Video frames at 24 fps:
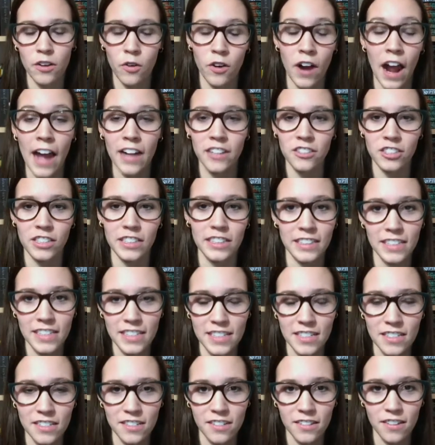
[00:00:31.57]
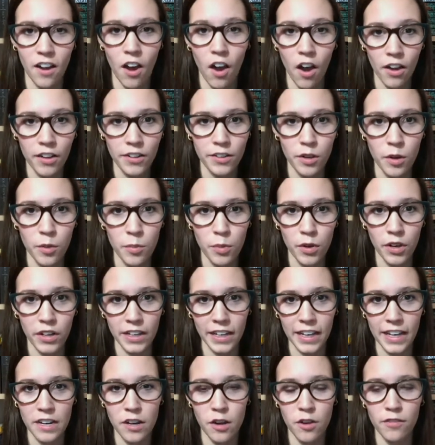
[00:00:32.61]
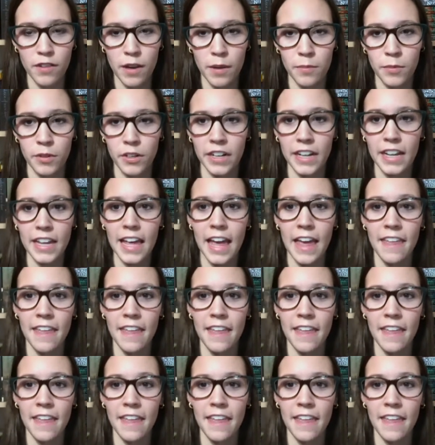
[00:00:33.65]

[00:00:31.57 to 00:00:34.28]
or actually listened to the audiobook in November,